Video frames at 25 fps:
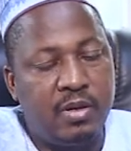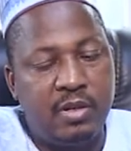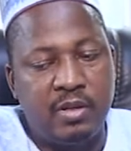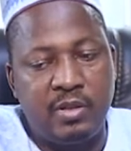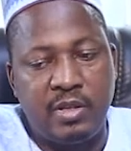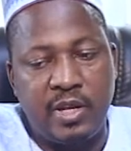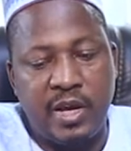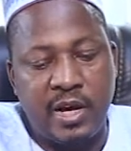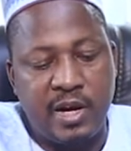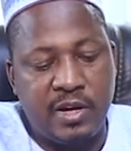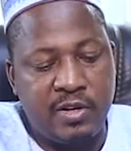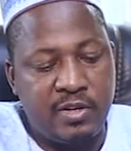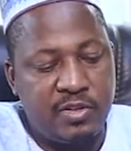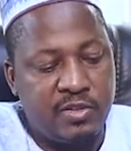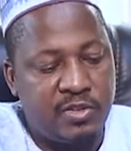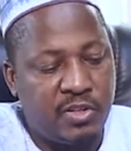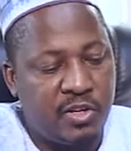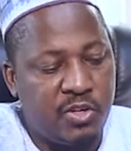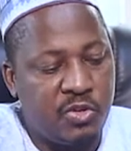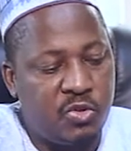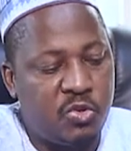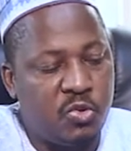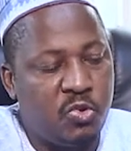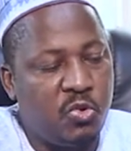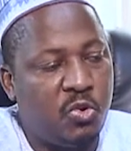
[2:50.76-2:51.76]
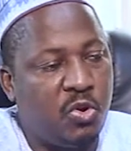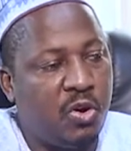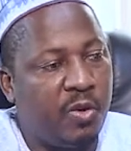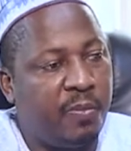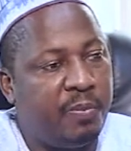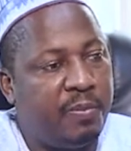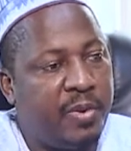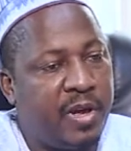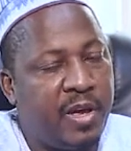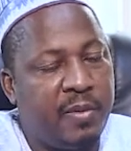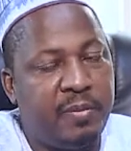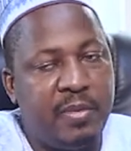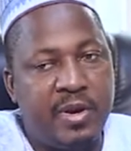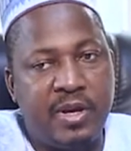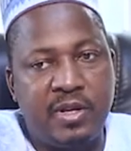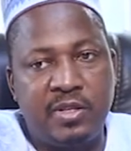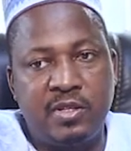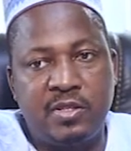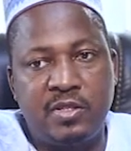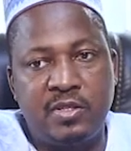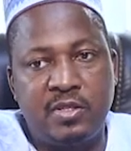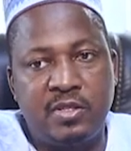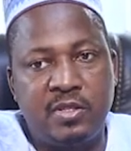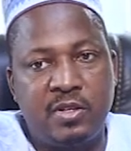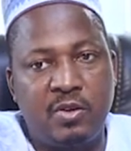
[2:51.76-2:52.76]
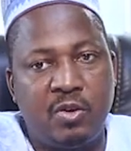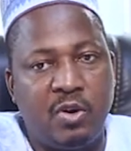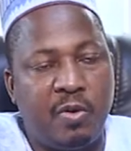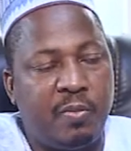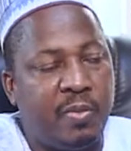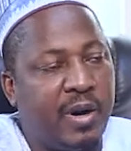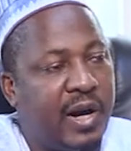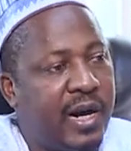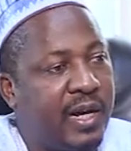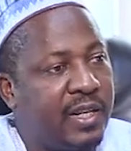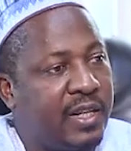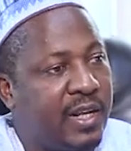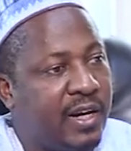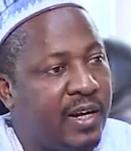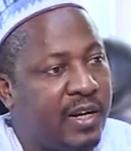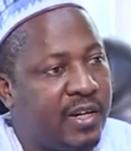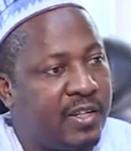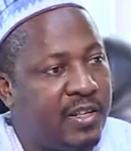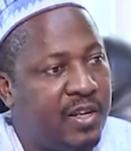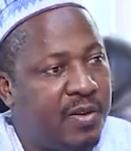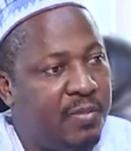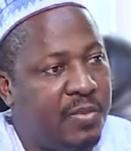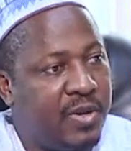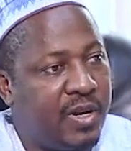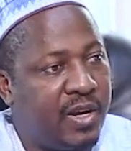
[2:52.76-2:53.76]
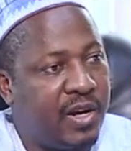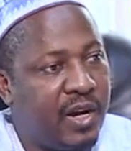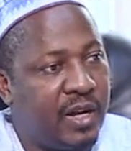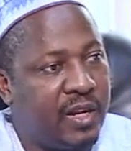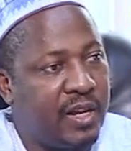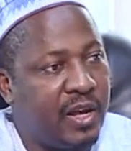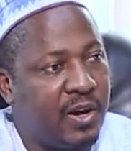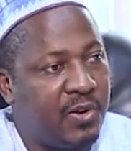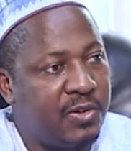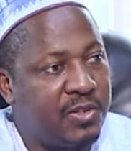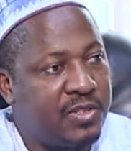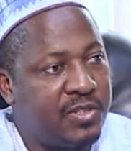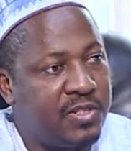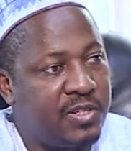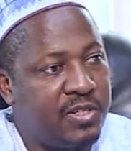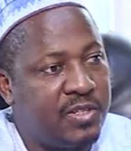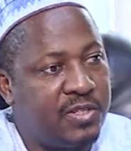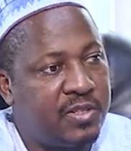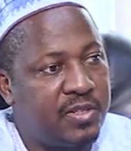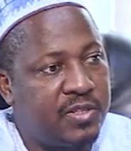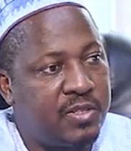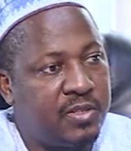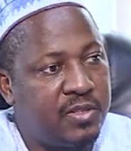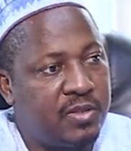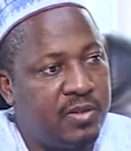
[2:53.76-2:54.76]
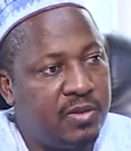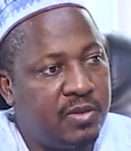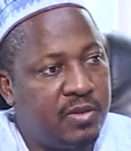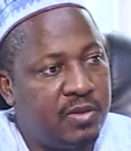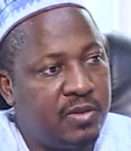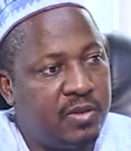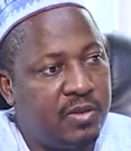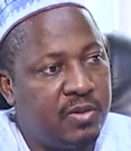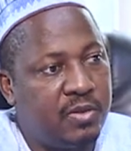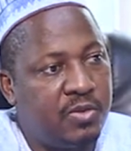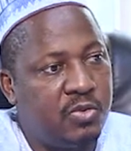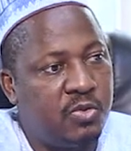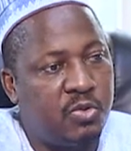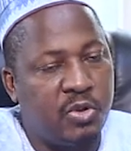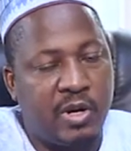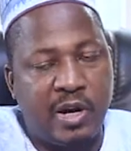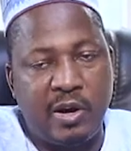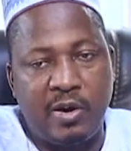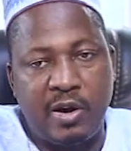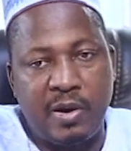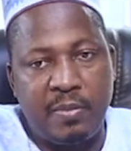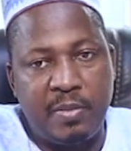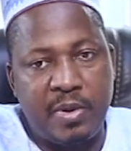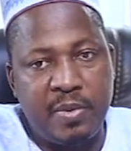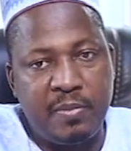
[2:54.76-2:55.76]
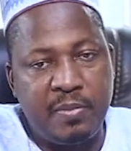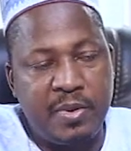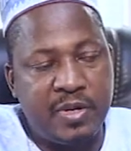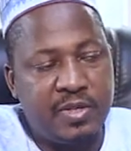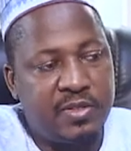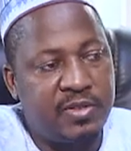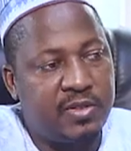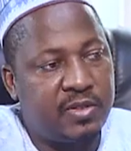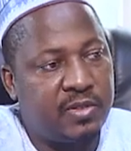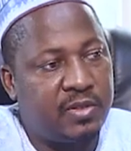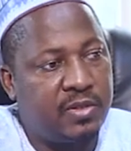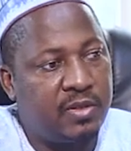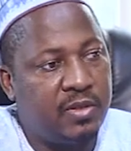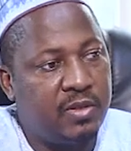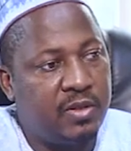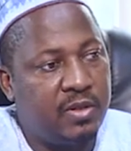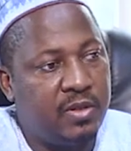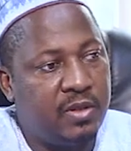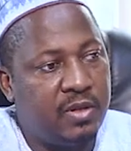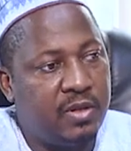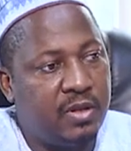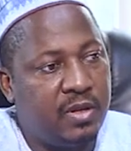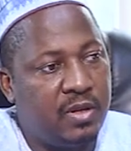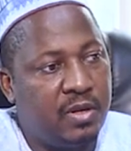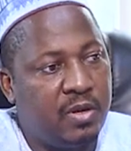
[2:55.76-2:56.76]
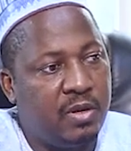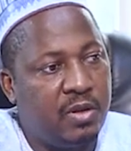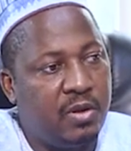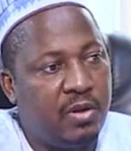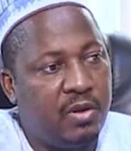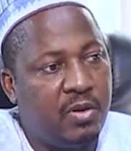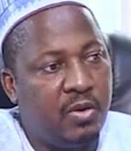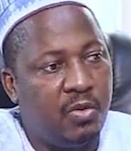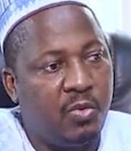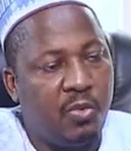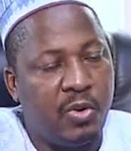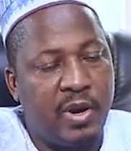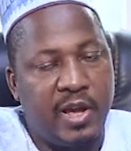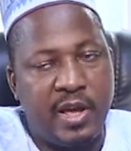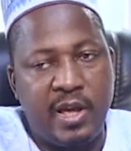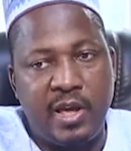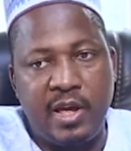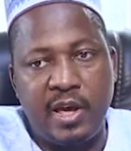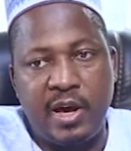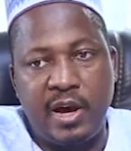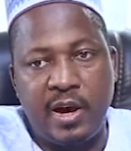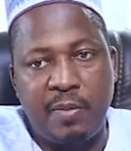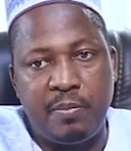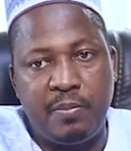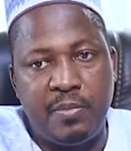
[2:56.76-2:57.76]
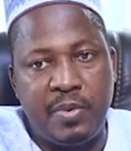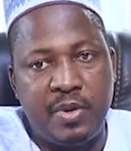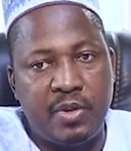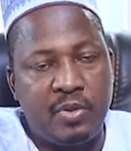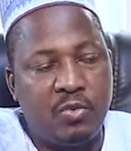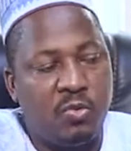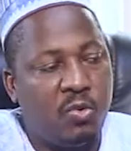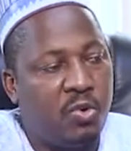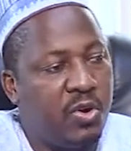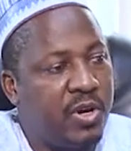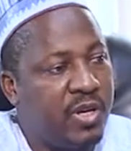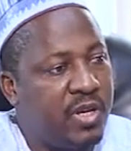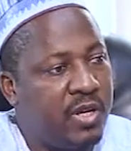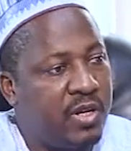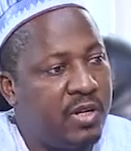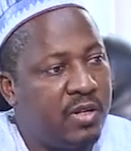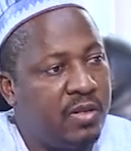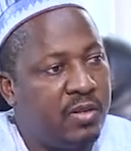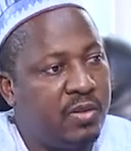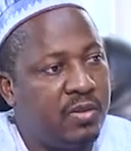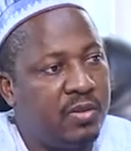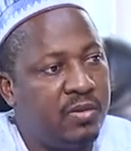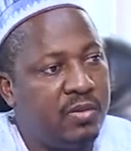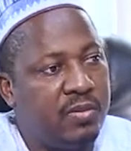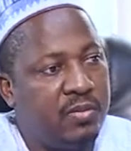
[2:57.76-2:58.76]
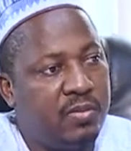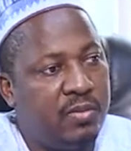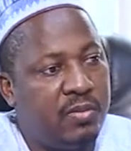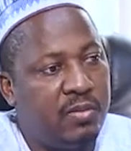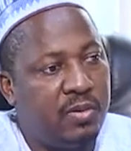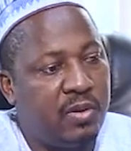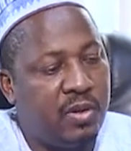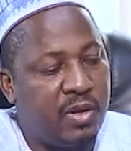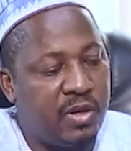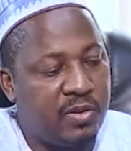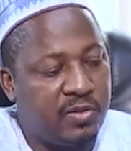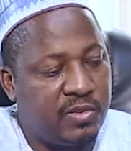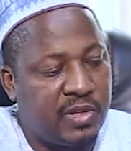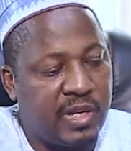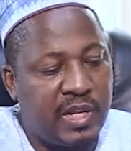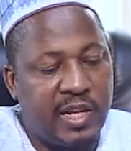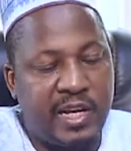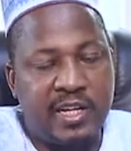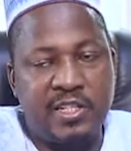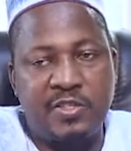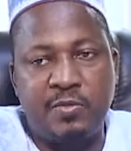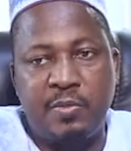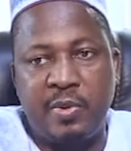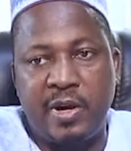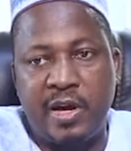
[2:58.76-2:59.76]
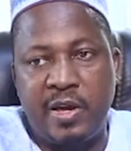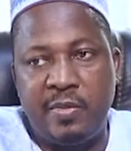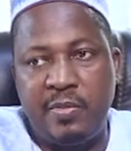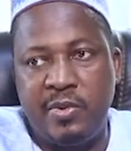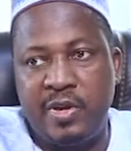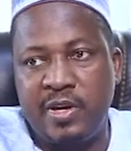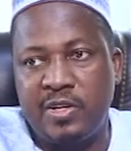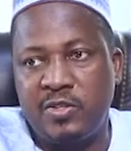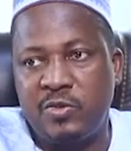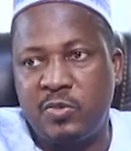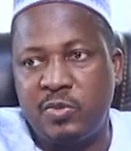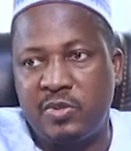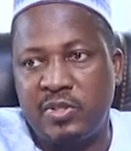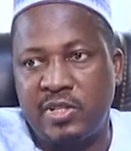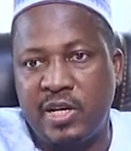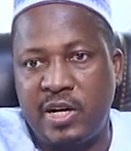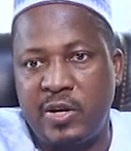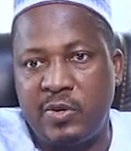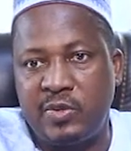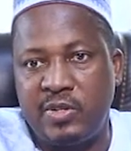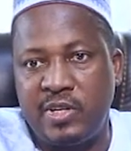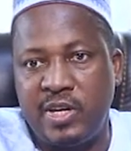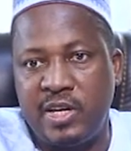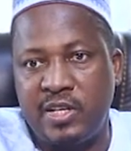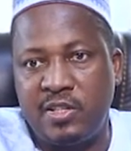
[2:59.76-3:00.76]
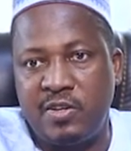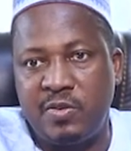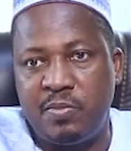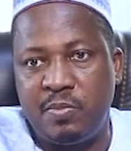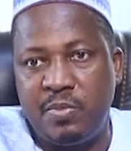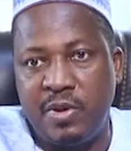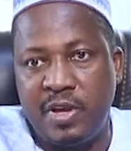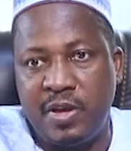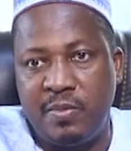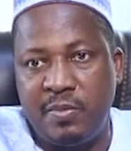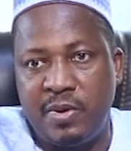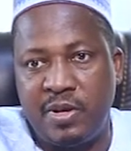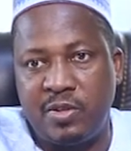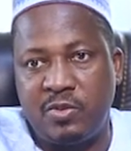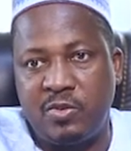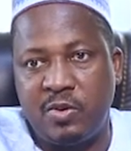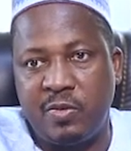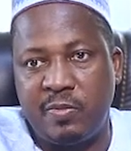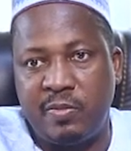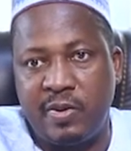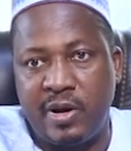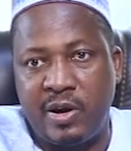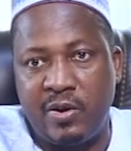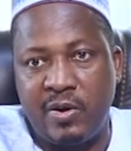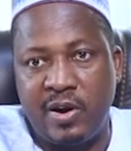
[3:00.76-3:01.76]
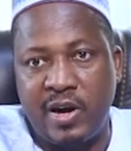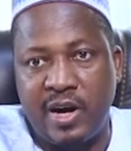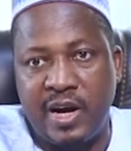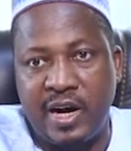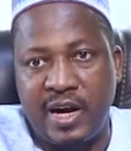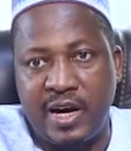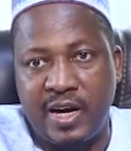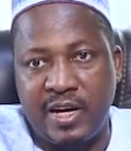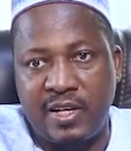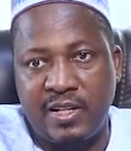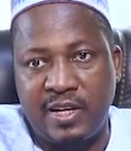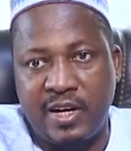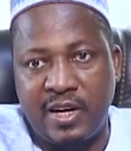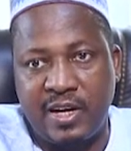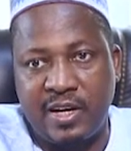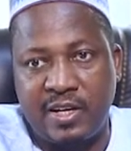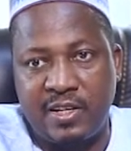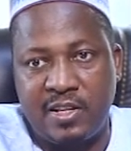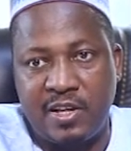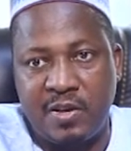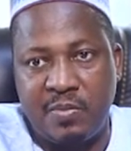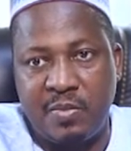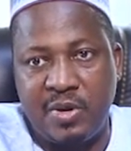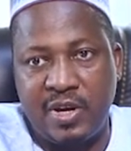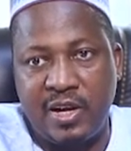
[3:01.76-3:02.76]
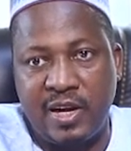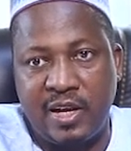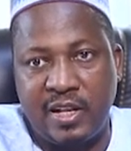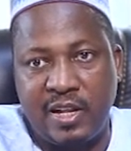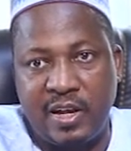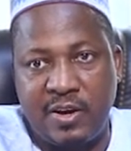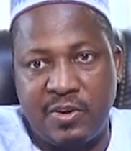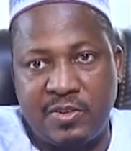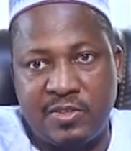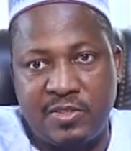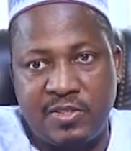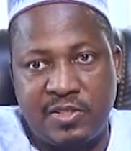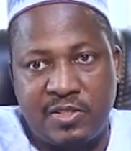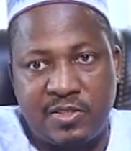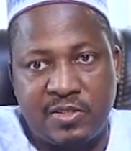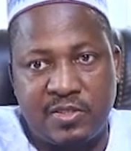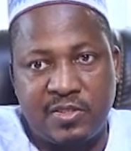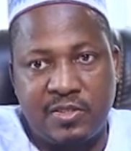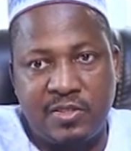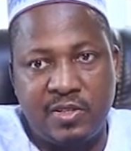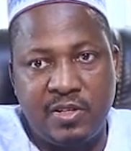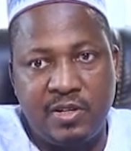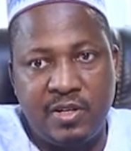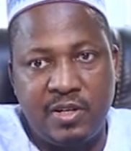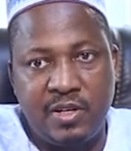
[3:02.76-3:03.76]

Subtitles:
There is issue of payment of non-academic allowances to our members. We have been working in the last 5 years without getting payment of our non-academic allowances.